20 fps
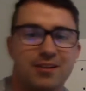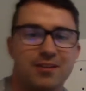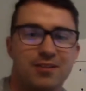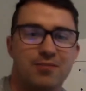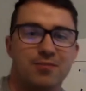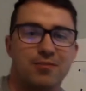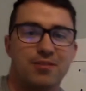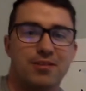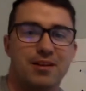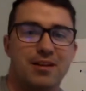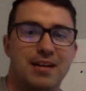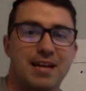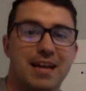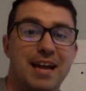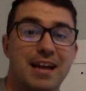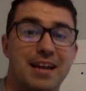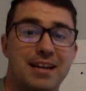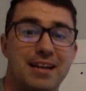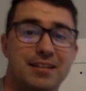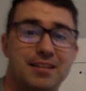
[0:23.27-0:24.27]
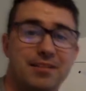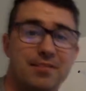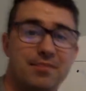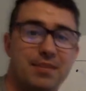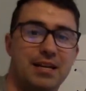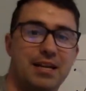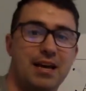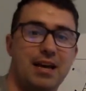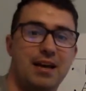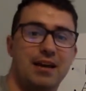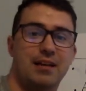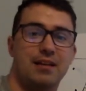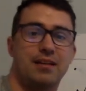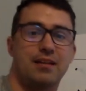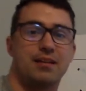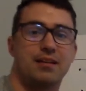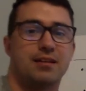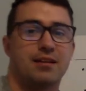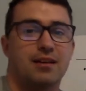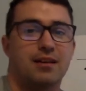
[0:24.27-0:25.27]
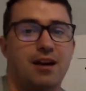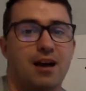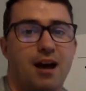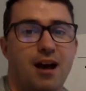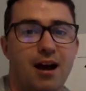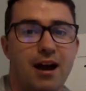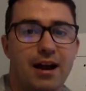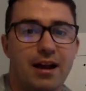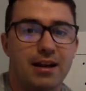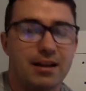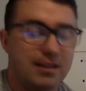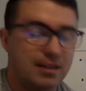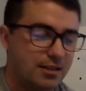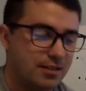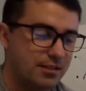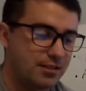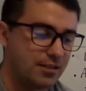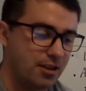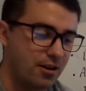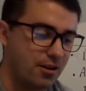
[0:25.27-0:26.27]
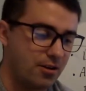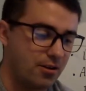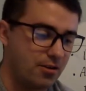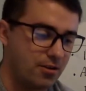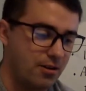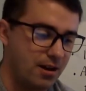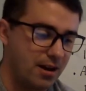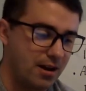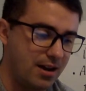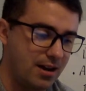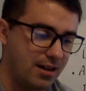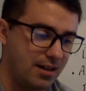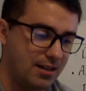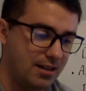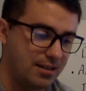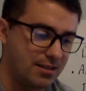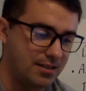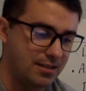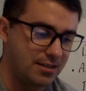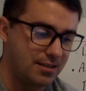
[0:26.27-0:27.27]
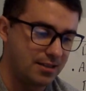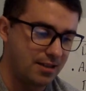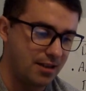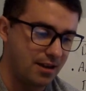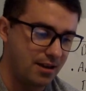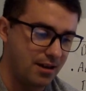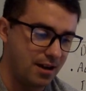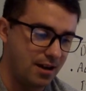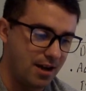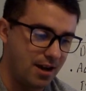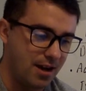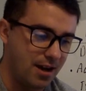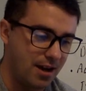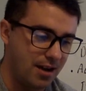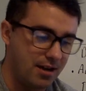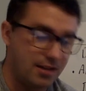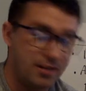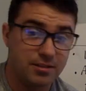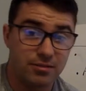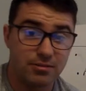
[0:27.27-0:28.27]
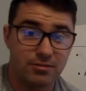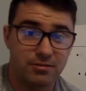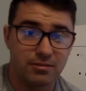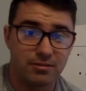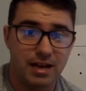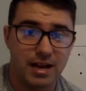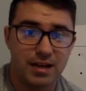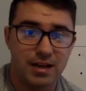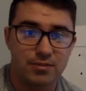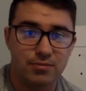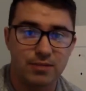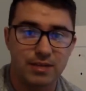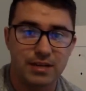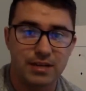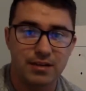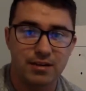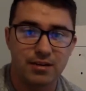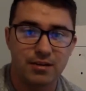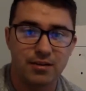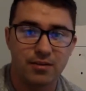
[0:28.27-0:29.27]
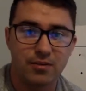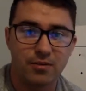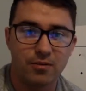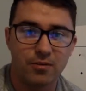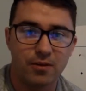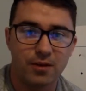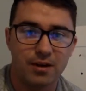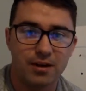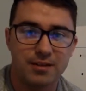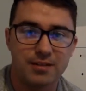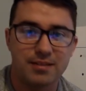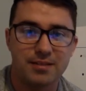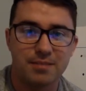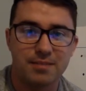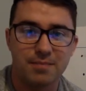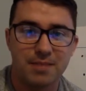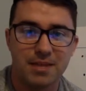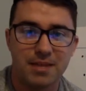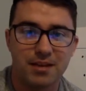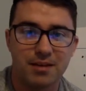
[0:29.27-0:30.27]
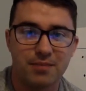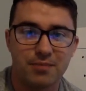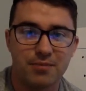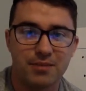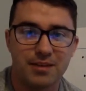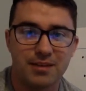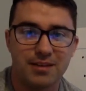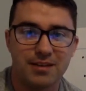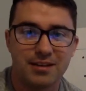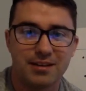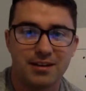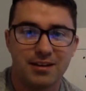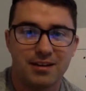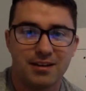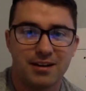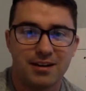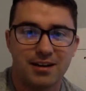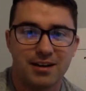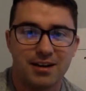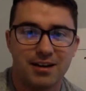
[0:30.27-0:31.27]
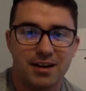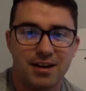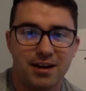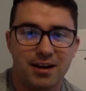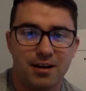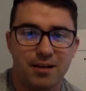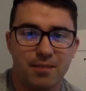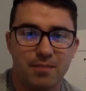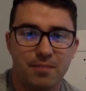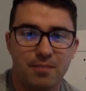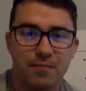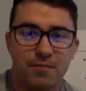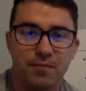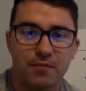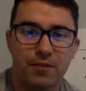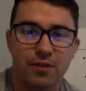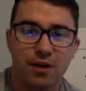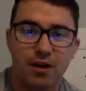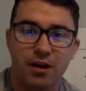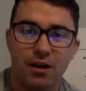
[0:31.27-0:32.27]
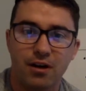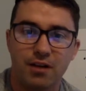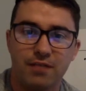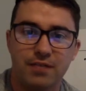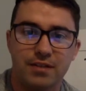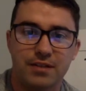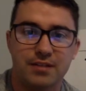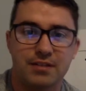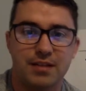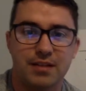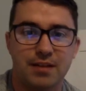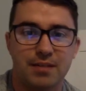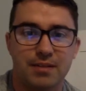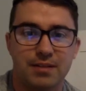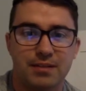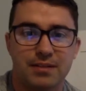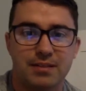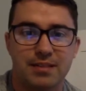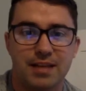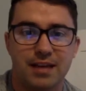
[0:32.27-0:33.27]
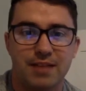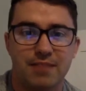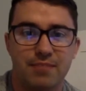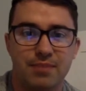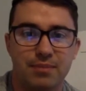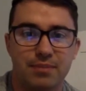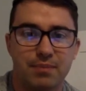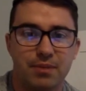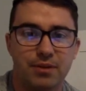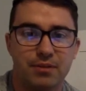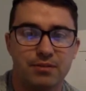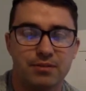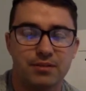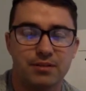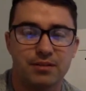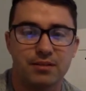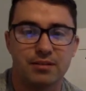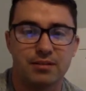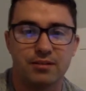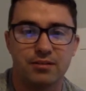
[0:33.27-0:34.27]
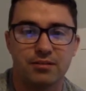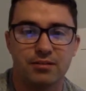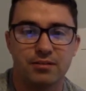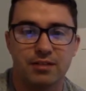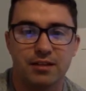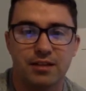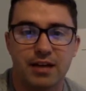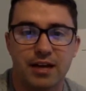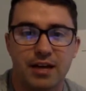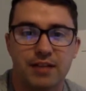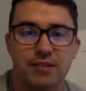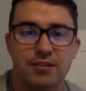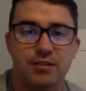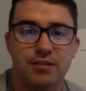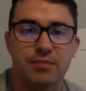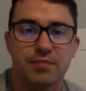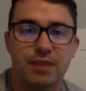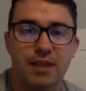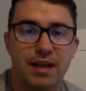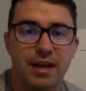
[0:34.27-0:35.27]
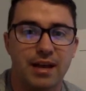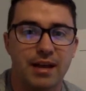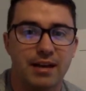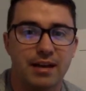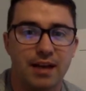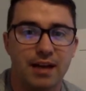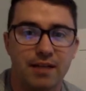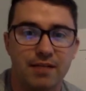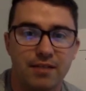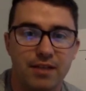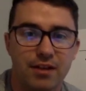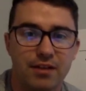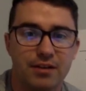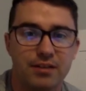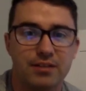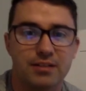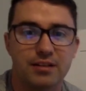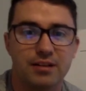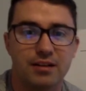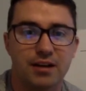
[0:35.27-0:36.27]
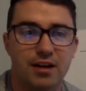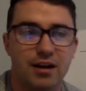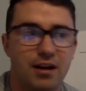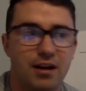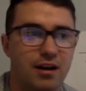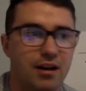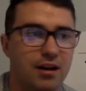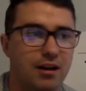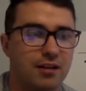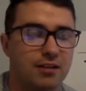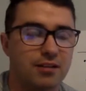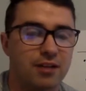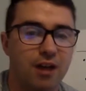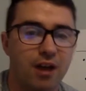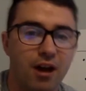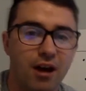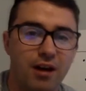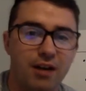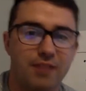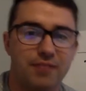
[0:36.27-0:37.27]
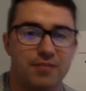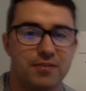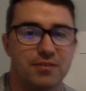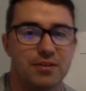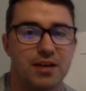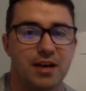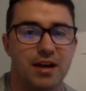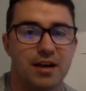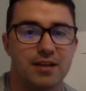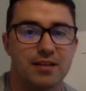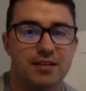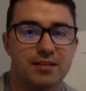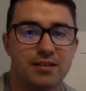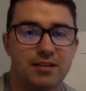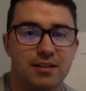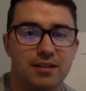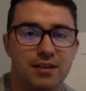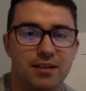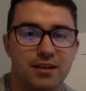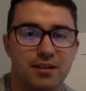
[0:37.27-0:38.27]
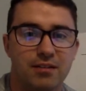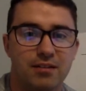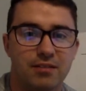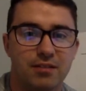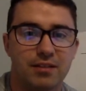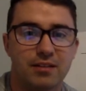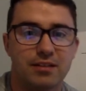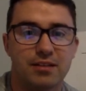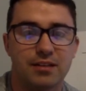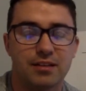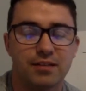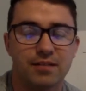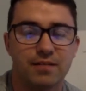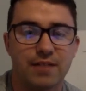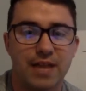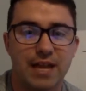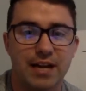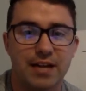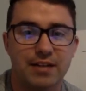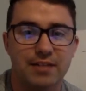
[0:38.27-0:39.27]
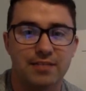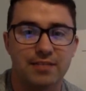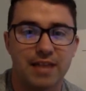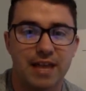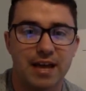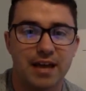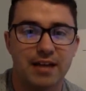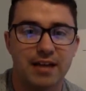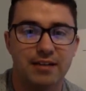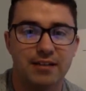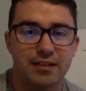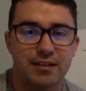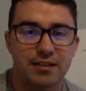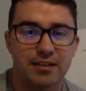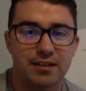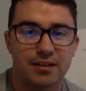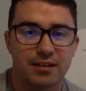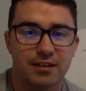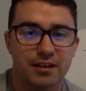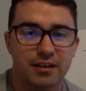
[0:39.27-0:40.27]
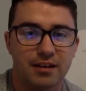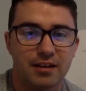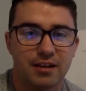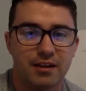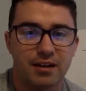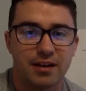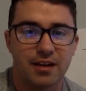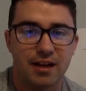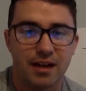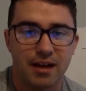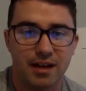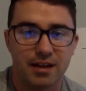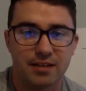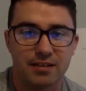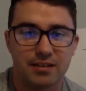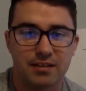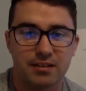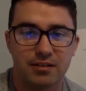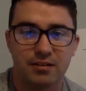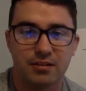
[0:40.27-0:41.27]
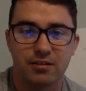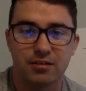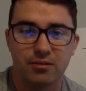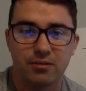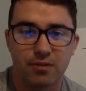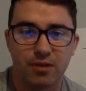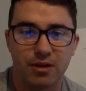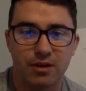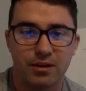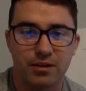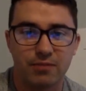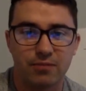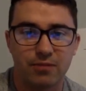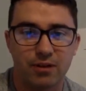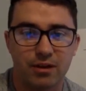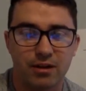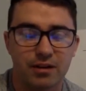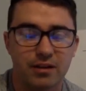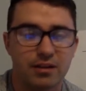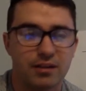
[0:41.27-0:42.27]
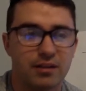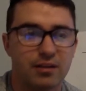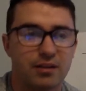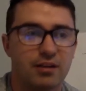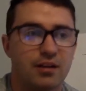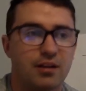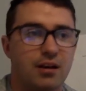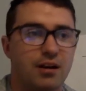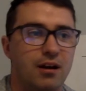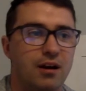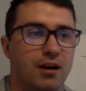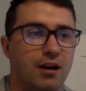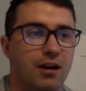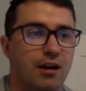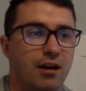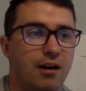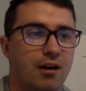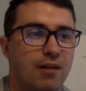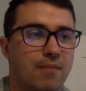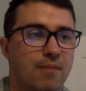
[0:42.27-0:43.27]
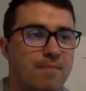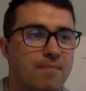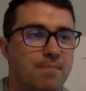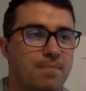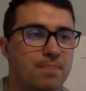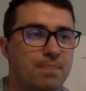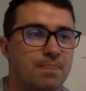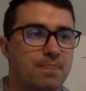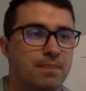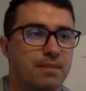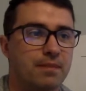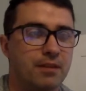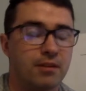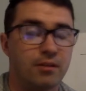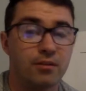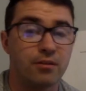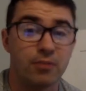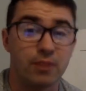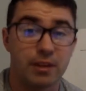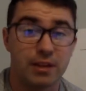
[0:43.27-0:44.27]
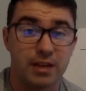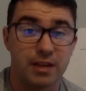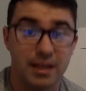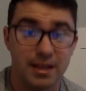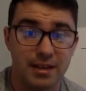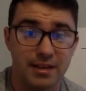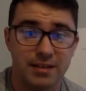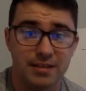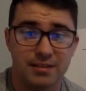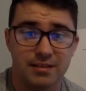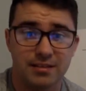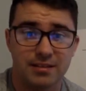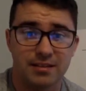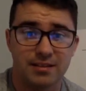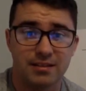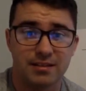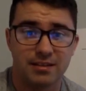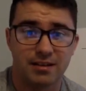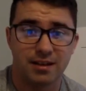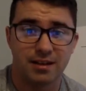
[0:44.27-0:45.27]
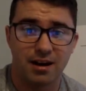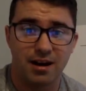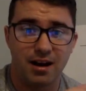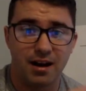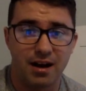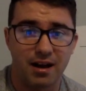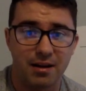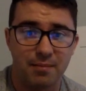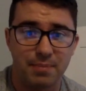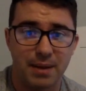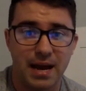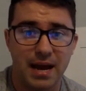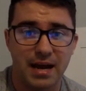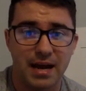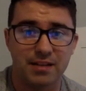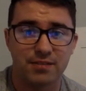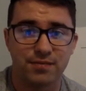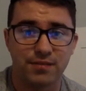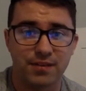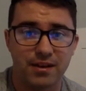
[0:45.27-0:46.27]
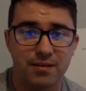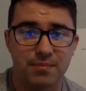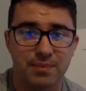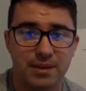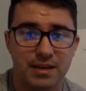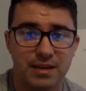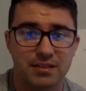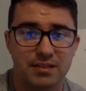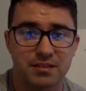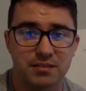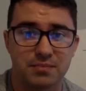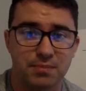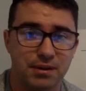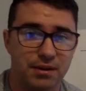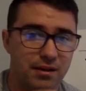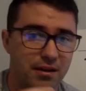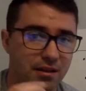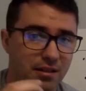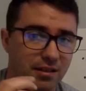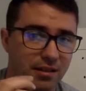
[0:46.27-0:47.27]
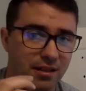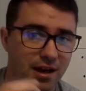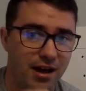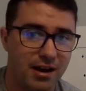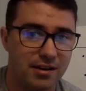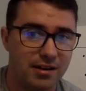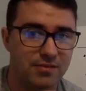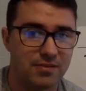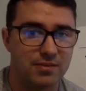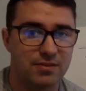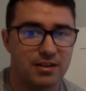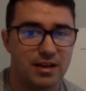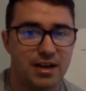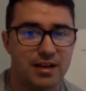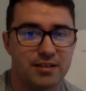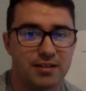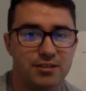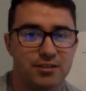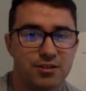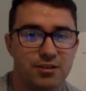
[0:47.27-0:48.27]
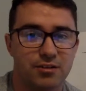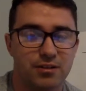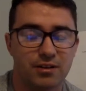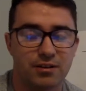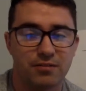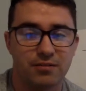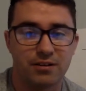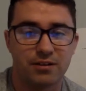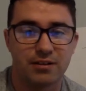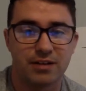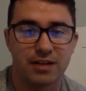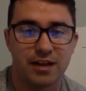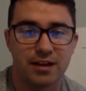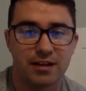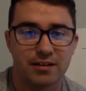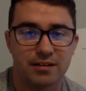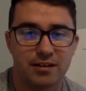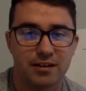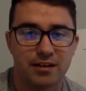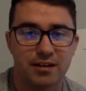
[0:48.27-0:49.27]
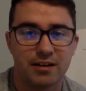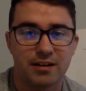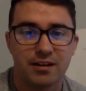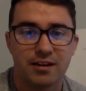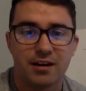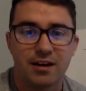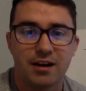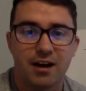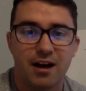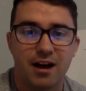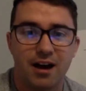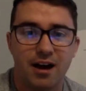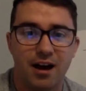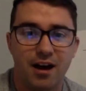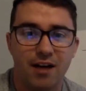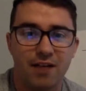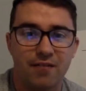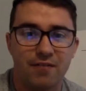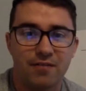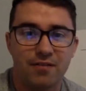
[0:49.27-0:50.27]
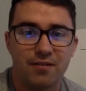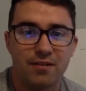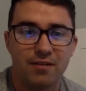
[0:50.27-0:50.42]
with any headaches I've been getting. All right, so let's start. So last week was makeup week for all of the assignments that have been posted to the classroom, and I've noticed a ton of you guys really took advantage of that and turned in excellent quality work. The work is on a pass-fail basis, but a lot of you guys are showing a real character of